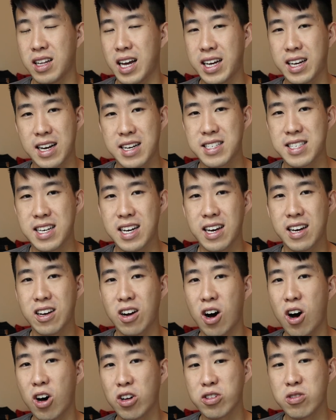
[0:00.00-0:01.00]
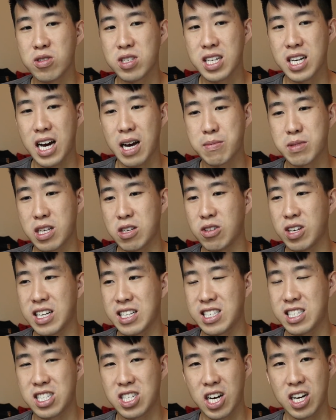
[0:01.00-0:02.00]
like I said, all those times that you get
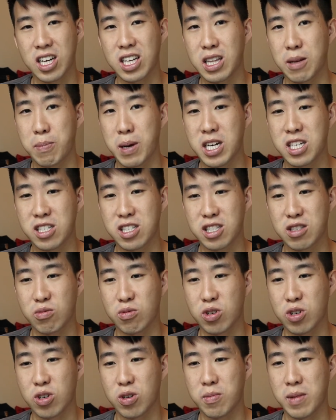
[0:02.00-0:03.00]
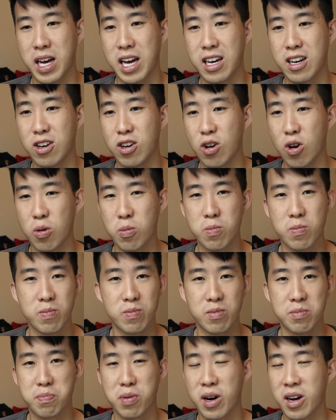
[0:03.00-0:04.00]
stuck in the patient's room and no
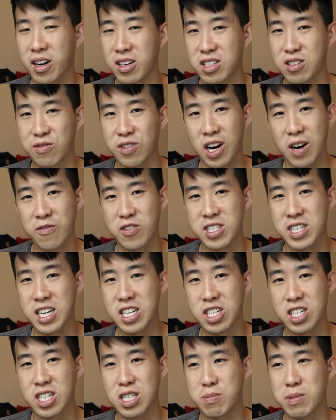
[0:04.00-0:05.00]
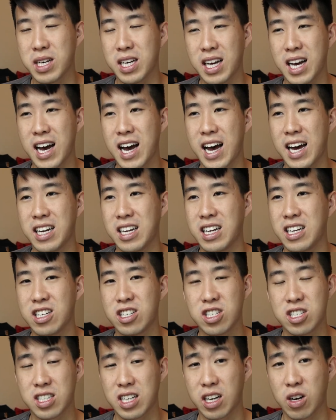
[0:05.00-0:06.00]
productive conversation is being had and it's
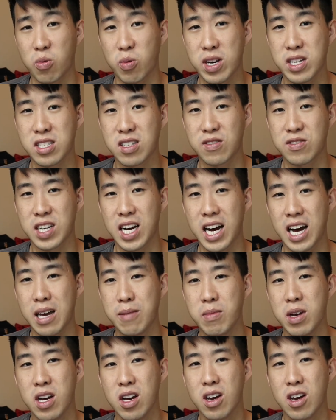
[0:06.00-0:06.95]
just like a waste of time.